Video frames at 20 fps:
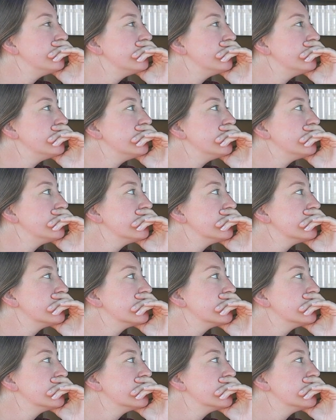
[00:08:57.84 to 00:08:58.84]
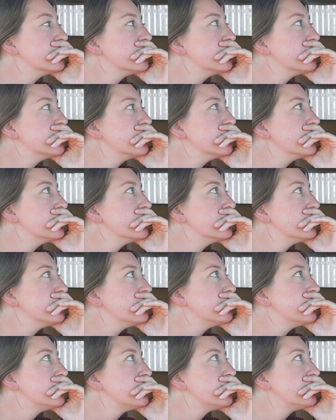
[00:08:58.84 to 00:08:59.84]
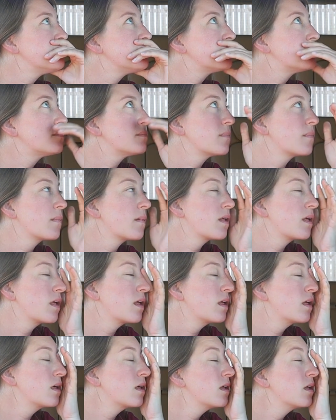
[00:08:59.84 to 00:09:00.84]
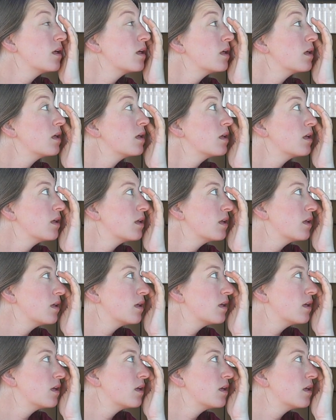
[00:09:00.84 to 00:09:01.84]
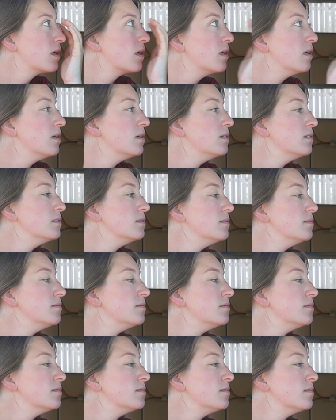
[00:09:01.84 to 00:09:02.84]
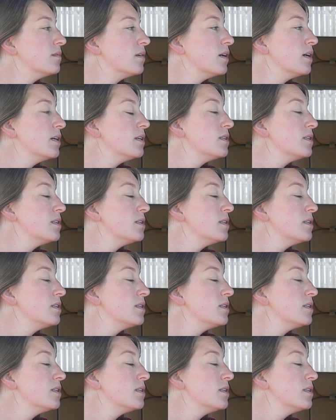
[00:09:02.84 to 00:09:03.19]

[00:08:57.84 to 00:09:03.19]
(not speaking)